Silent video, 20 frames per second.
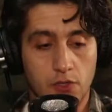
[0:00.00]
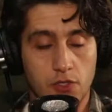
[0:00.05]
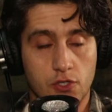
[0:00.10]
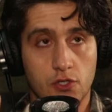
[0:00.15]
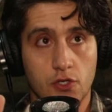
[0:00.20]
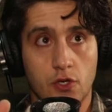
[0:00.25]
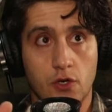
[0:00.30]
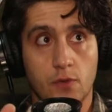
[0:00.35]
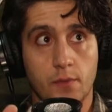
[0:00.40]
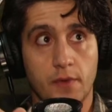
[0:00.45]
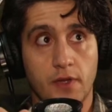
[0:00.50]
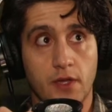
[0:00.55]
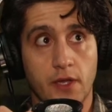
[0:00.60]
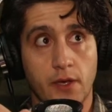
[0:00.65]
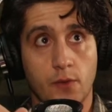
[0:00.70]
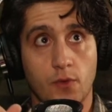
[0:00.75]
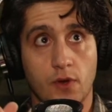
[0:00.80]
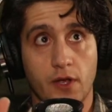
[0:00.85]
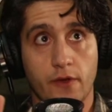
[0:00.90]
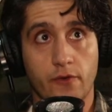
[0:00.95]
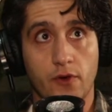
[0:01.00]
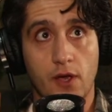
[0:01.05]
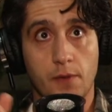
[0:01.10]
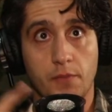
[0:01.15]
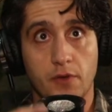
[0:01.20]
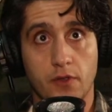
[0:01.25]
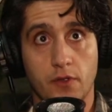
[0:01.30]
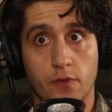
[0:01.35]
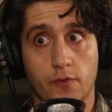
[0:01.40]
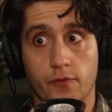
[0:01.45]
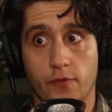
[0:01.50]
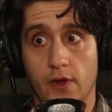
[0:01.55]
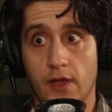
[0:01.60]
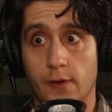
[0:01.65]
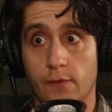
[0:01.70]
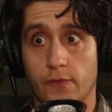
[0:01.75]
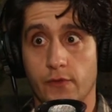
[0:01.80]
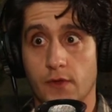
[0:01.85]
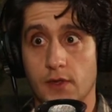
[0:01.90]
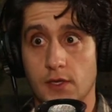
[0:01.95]
the show, but whenever I built the
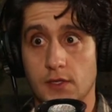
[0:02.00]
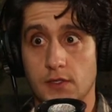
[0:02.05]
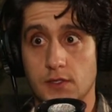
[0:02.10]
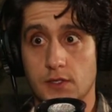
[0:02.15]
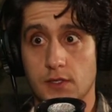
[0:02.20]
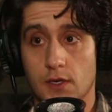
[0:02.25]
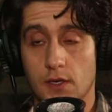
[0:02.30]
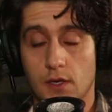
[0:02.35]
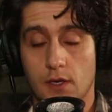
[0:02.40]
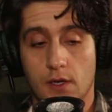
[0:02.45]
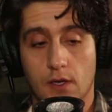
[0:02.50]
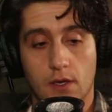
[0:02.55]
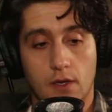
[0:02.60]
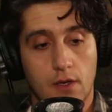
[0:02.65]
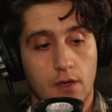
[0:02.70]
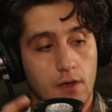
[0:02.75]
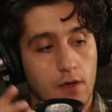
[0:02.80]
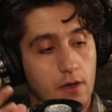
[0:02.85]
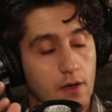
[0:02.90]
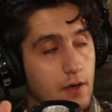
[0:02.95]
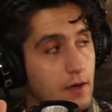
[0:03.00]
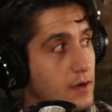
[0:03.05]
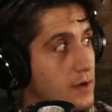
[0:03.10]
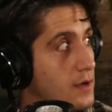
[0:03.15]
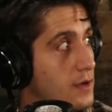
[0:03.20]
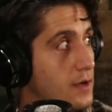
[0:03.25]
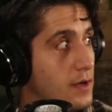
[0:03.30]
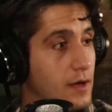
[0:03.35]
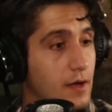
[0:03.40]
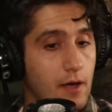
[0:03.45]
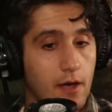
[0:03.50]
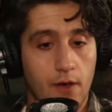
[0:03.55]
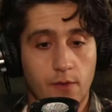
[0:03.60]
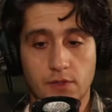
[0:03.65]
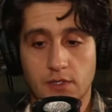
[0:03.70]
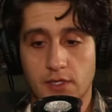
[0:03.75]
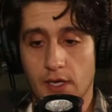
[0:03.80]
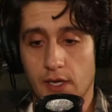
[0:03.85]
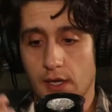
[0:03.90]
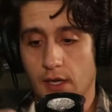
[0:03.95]
frame for this, I
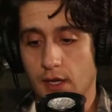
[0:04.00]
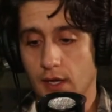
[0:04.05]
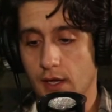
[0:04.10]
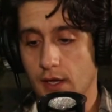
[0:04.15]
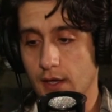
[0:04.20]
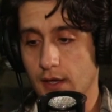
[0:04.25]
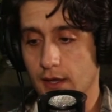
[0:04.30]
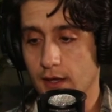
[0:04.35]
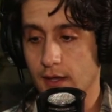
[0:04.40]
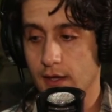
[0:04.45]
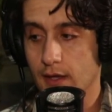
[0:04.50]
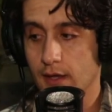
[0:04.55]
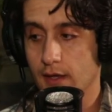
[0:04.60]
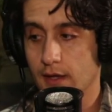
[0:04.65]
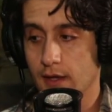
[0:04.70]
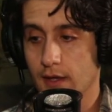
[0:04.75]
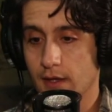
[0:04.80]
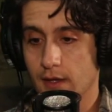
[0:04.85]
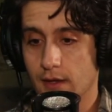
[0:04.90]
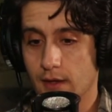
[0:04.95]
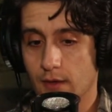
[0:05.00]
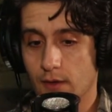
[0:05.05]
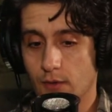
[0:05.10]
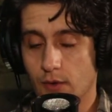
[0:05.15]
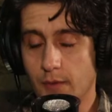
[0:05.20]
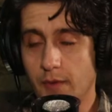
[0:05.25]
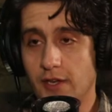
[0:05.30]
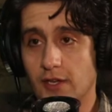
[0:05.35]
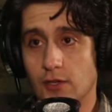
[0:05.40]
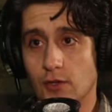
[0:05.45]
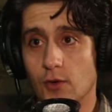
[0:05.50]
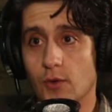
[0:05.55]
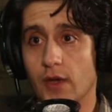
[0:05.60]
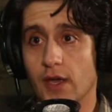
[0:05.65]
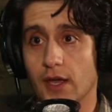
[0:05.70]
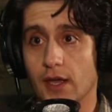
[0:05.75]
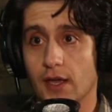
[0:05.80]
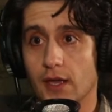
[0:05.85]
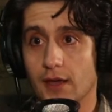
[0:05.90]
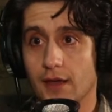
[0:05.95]
was like, "What am I
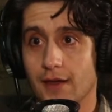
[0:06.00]
doing?